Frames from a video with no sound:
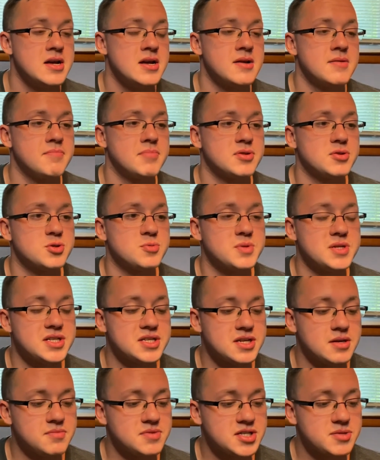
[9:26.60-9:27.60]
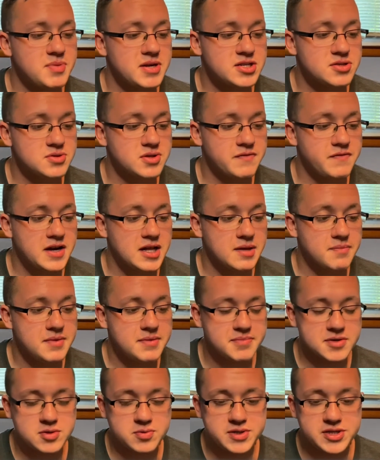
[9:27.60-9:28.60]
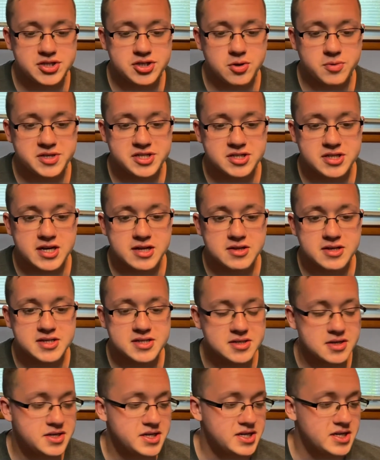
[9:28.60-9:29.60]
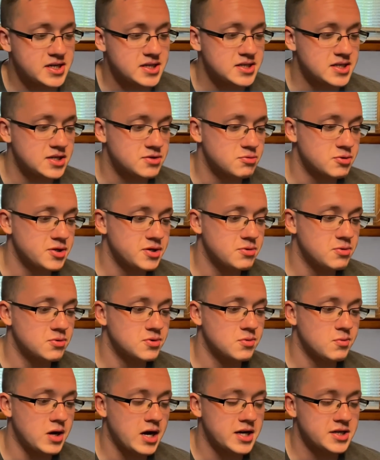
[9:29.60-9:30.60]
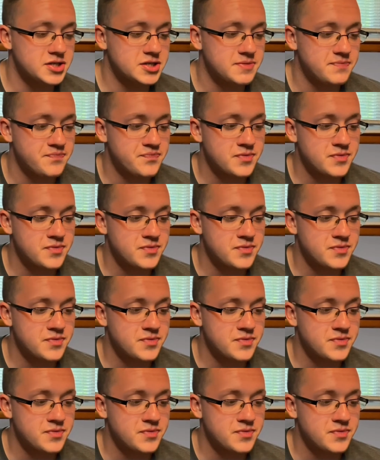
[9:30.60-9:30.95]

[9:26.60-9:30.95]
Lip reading: But there's been some special development between Joey Janela and Sonny Kiss that's really cool to watch.